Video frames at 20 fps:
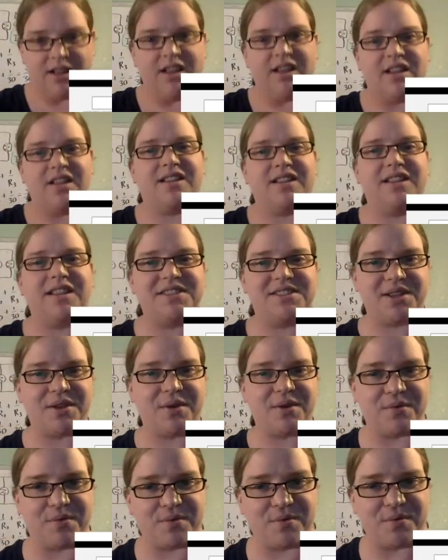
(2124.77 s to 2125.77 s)
Let's
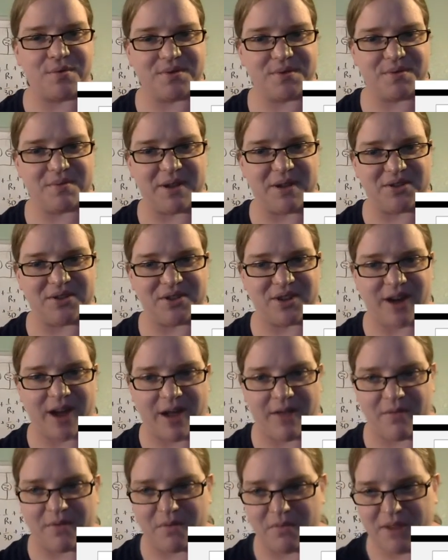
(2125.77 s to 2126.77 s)
go through it to make sure
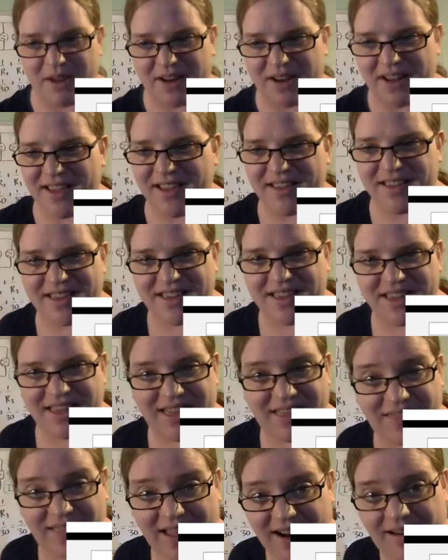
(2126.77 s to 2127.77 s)
everybody can
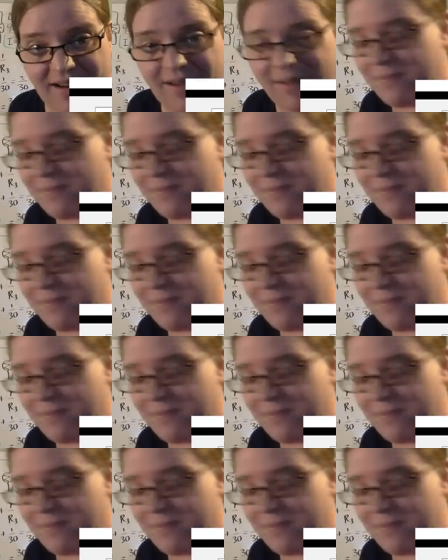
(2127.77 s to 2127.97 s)
get there.